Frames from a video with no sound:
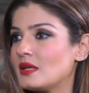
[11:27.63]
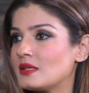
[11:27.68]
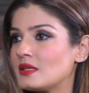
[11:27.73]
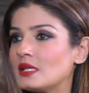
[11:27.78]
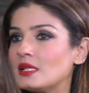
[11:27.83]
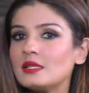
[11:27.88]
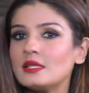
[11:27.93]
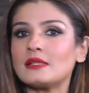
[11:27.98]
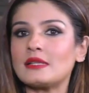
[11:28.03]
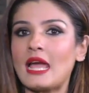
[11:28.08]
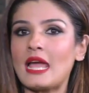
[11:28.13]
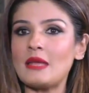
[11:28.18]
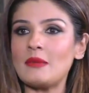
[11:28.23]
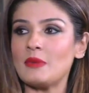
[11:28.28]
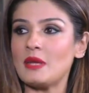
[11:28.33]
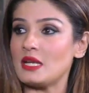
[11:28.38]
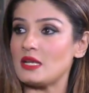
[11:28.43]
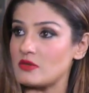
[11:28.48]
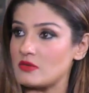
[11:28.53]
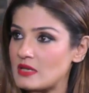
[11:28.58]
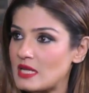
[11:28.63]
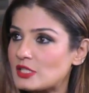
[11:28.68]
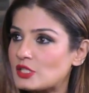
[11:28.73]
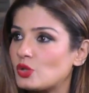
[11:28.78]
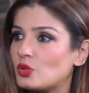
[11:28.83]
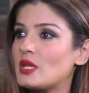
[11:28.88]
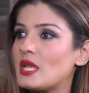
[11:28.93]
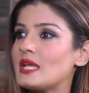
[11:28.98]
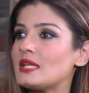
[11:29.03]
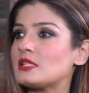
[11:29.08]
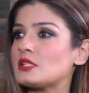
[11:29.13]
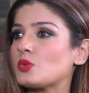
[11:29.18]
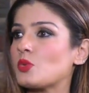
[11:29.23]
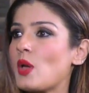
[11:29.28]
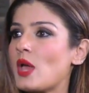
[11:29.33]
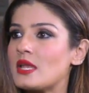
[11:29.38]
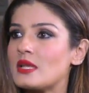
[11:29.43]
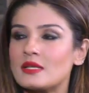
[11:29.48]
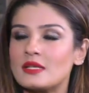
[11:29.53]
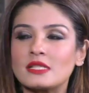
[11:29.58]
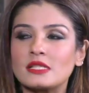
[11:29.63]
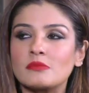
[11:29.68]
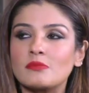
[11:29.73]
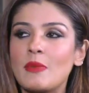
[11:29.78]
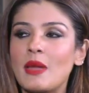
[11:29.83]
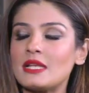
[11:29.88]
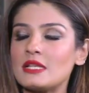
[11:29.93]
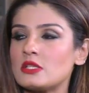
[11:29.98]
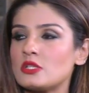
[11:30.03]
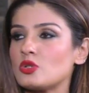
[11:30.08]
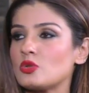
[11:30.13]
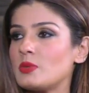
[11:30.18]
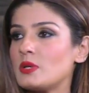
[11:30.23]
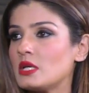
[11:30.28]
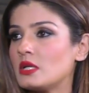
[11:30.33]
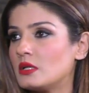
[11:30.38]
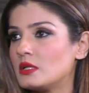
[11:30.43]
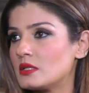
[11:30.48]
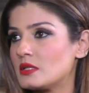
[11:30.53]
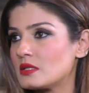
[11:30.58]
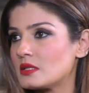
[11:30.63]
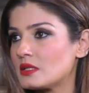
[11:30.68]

Till the time it resonates where it is meant to be heard.